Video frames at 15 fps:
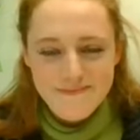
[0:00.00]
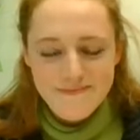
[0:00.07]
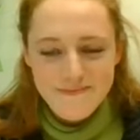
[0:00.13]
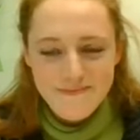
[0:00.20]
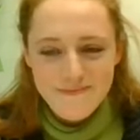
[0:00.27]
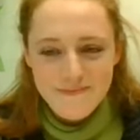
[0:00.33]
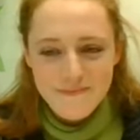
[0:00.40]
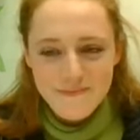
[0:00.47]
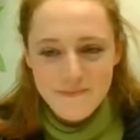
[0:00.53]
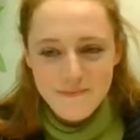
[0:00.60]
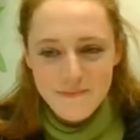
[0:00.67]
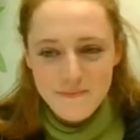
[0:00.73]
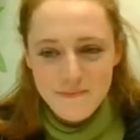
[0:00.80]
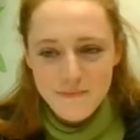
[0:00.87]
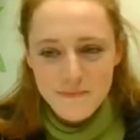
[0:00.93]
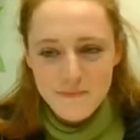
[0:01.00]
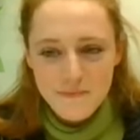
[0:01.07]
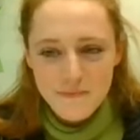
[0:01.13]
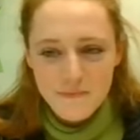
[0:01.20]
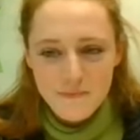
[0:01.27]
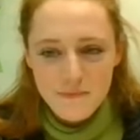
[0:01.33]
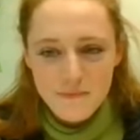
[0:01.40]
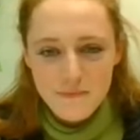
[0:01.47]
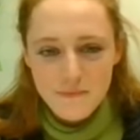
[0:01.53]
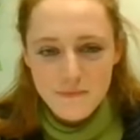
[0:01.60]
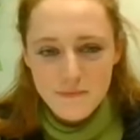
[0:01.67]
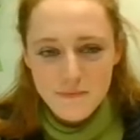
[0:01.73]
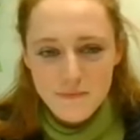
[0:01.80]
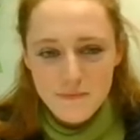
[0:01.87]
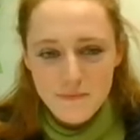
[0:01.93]

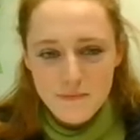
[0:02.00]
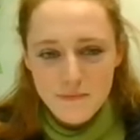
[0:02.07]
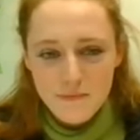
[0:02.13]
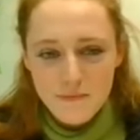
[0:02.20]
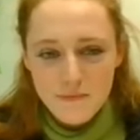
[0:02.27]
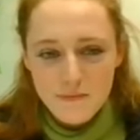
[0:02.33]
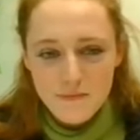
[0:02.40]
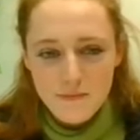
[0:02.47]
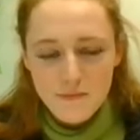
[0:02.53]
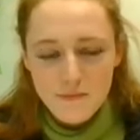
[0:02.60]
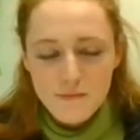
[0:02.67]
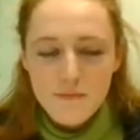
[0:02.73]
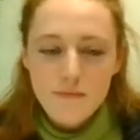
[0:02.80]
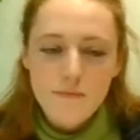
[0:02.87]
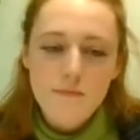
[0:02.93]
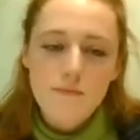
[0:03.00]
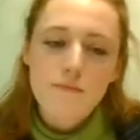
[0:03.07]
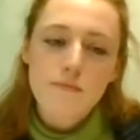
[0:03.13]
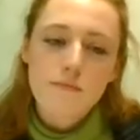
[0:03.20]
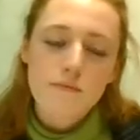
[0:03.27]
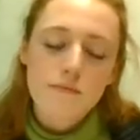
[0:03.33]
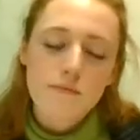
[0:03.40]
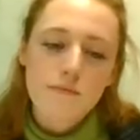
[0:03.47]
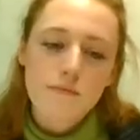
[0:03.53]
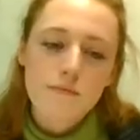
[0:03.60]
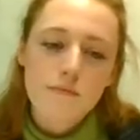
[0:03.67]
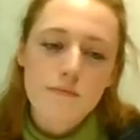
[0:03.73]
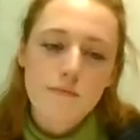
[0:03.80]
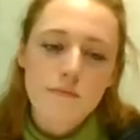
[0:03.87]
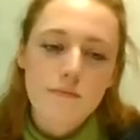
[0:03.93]

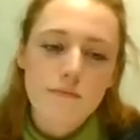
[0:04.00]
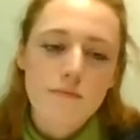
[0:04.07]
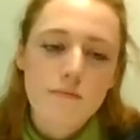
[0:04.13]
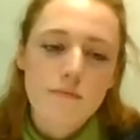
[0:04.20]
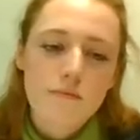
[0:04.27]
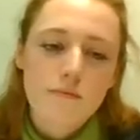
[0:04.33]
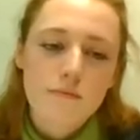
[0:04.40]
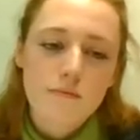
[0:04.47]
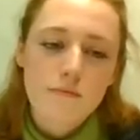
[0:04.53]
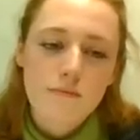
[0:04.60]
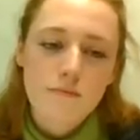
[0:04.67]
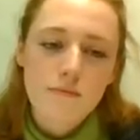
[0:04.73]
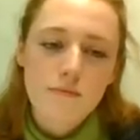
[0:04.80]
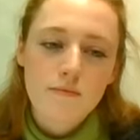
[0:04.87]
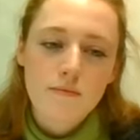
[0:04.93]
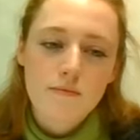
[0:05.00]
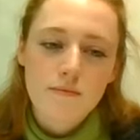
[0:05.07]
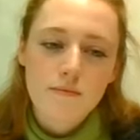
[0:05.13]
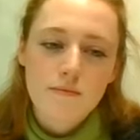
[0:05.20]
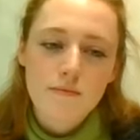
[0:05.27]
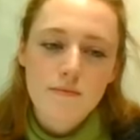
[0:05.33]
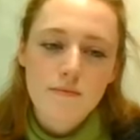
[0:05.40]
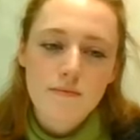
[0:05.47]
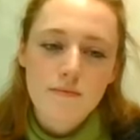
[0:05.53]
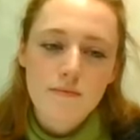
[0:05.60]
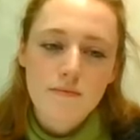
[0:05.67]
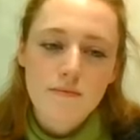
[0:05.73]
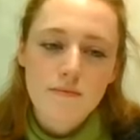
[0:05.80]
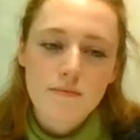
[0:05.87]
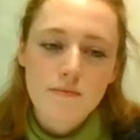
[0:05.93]

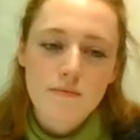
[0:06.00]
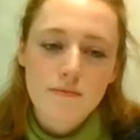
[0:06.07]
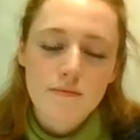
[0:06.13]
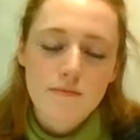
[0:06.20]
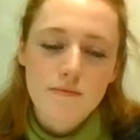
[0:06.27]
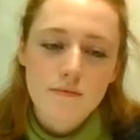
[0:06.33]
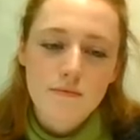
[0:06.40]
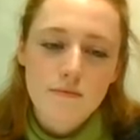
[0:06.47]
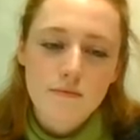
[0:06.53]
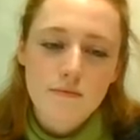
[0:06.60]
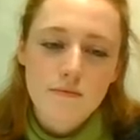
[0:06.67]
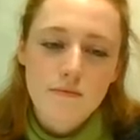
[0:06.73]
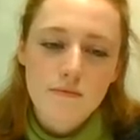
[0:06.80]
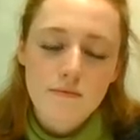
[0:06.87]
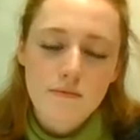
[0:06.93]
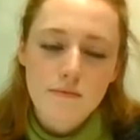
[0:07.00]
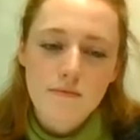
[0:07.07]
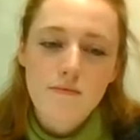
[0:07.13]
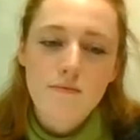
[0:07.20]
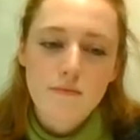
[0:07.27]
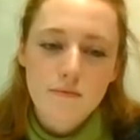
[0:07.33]
[no speech]